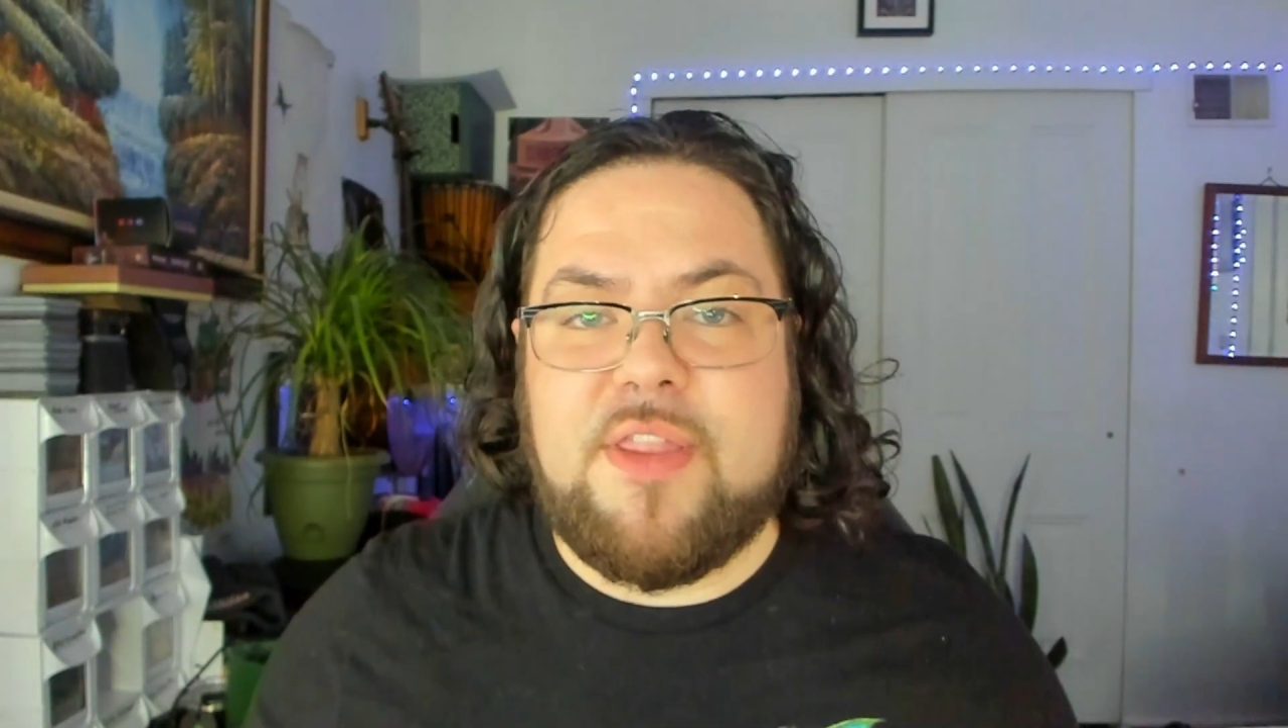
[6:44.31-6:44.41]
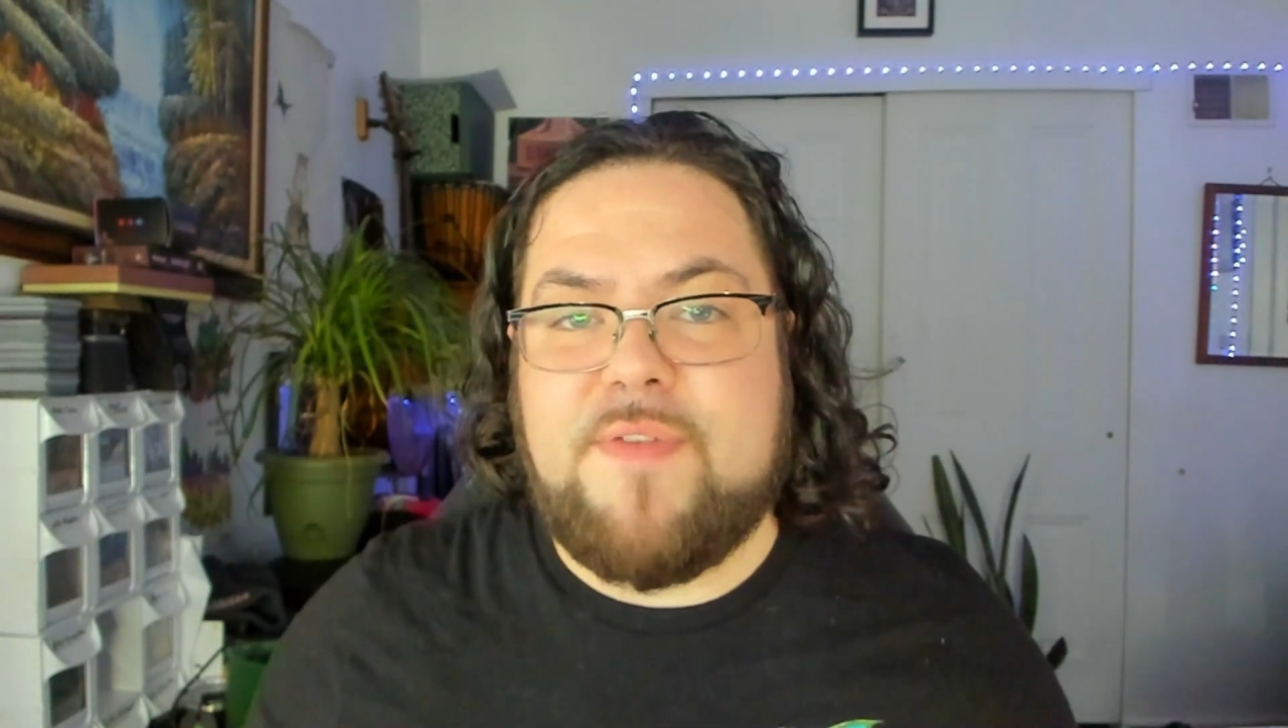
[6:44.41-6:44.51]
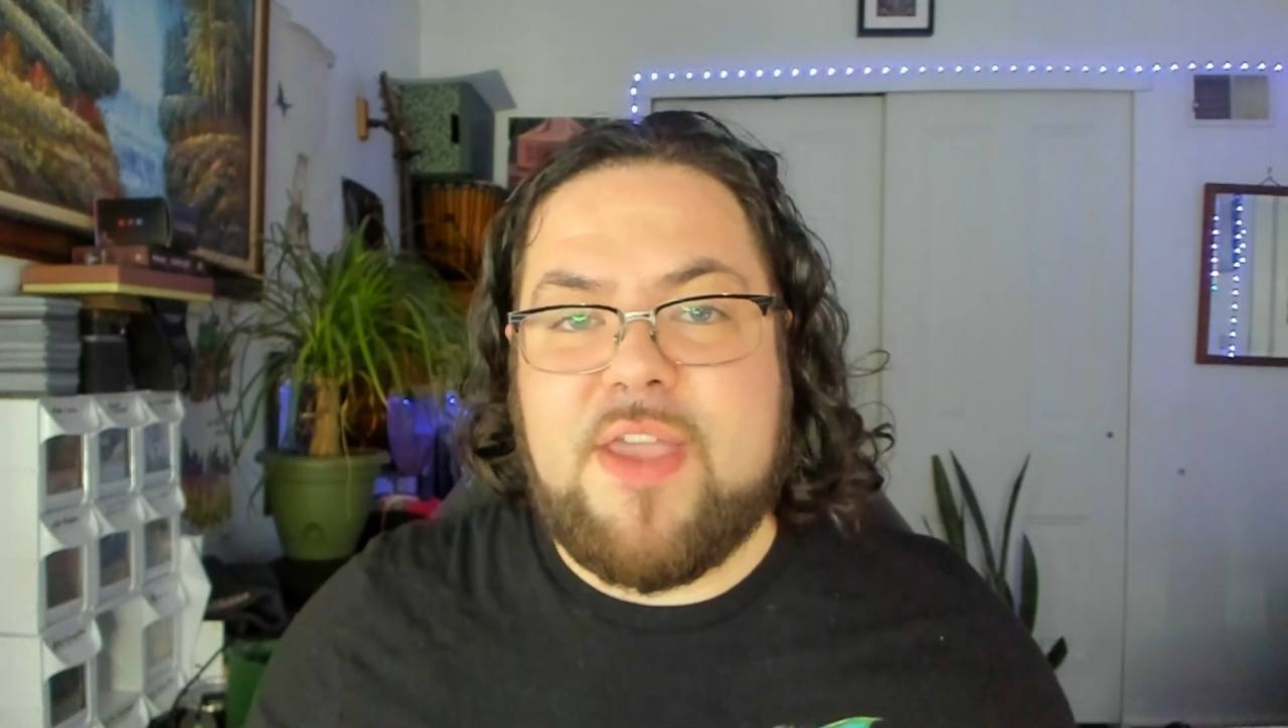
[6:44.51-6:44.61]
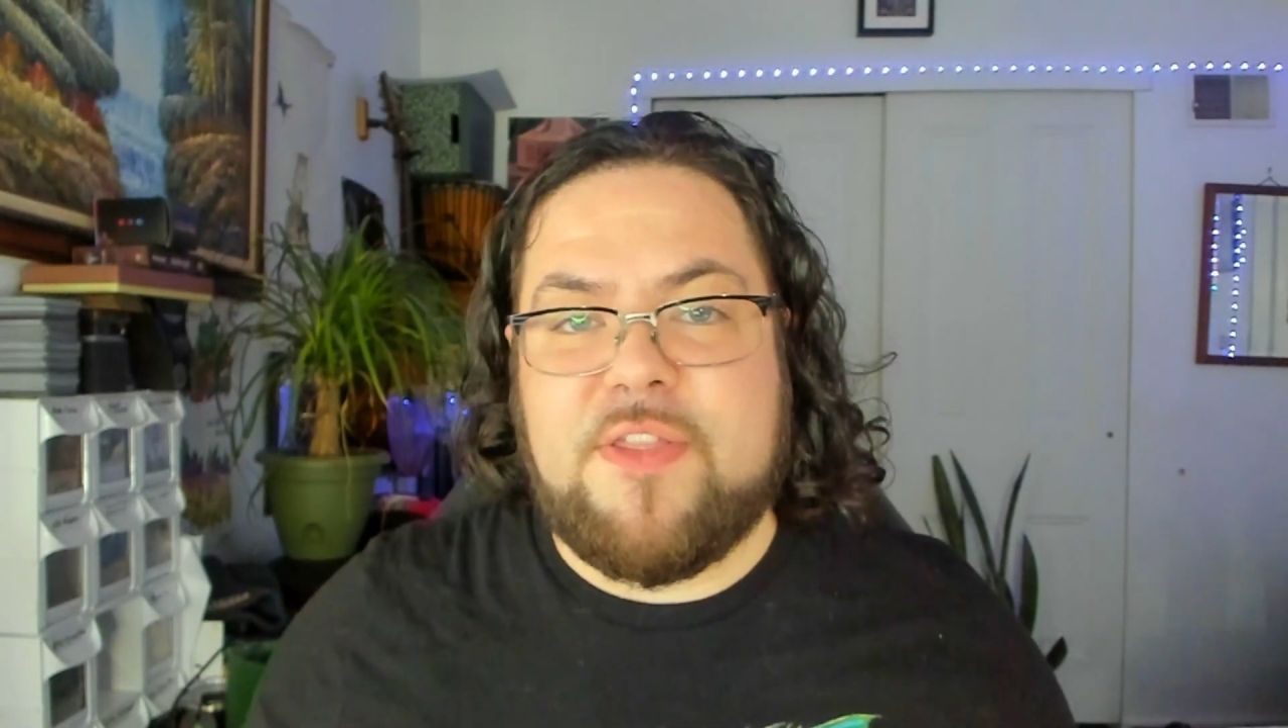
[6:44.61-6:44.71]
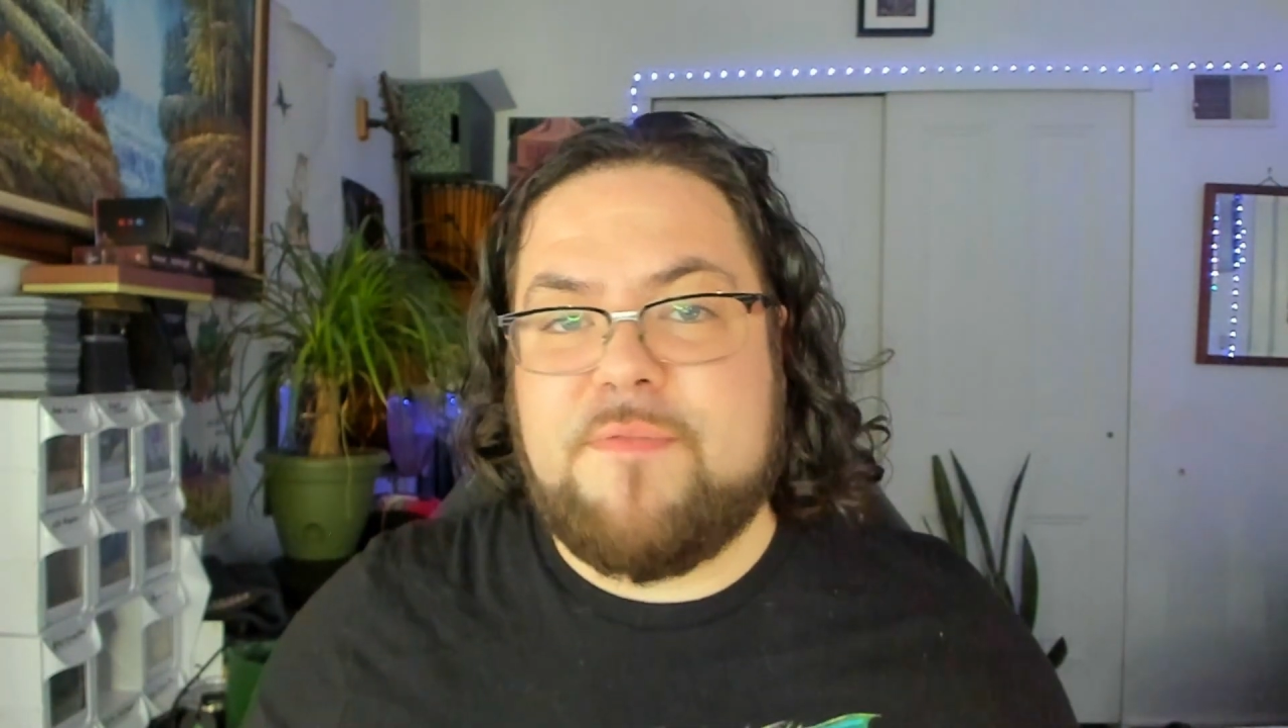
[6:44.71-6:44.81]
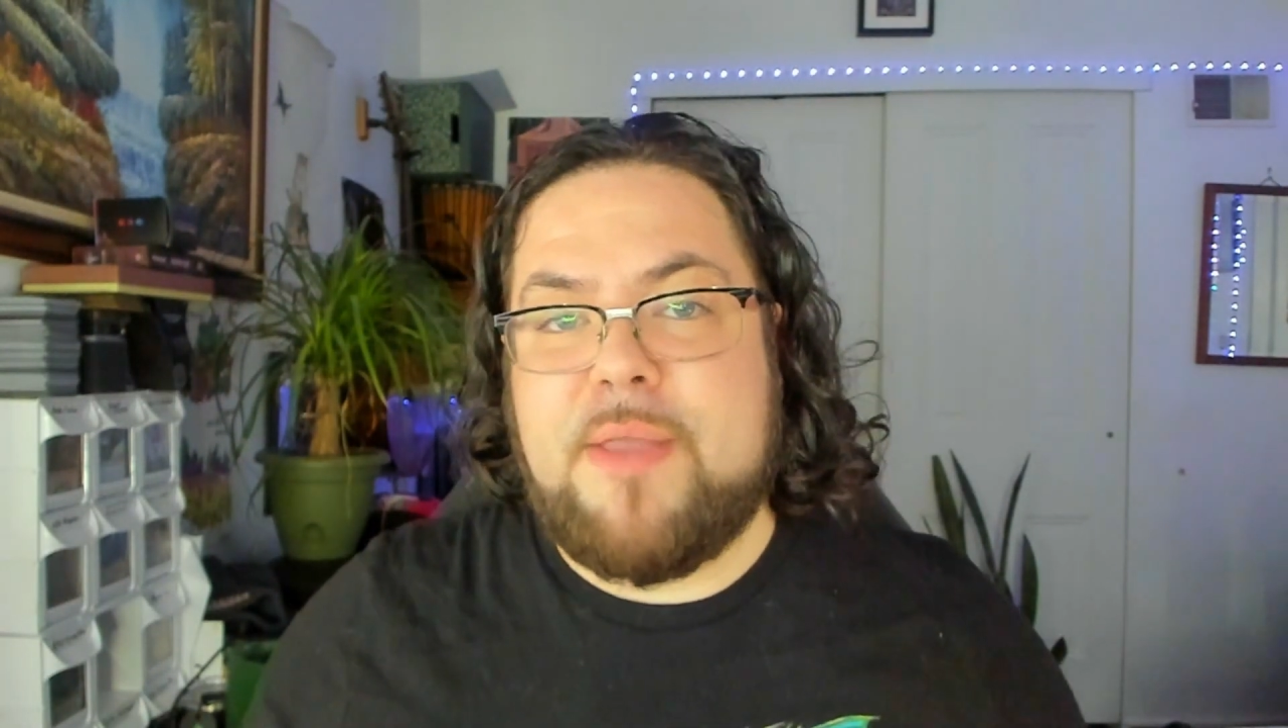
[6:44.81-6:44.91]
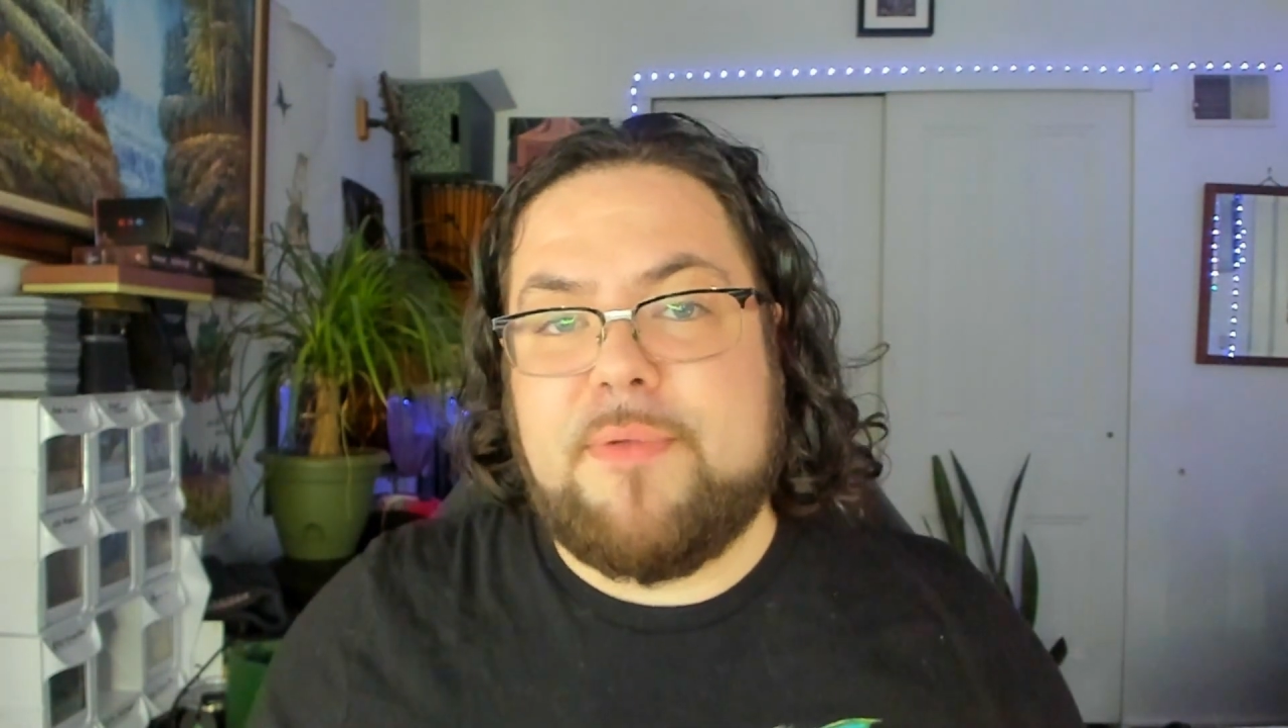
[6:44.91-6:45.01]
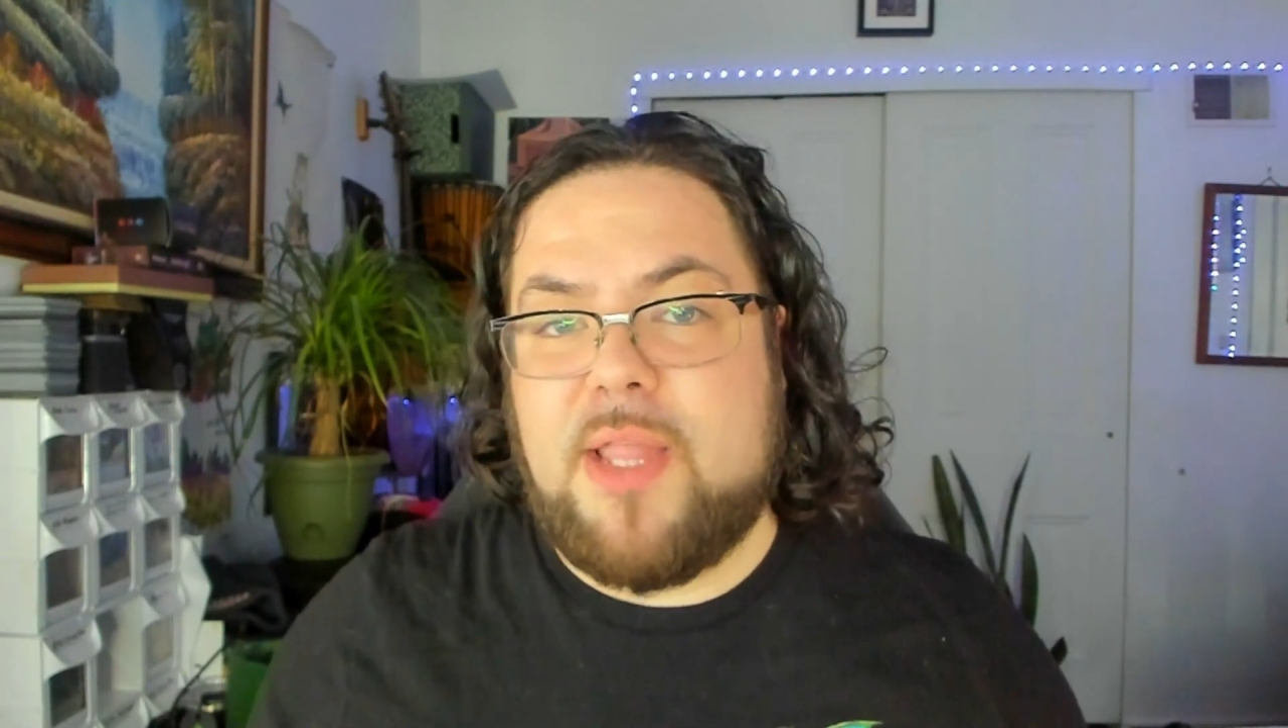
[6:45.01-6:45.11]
the faith of people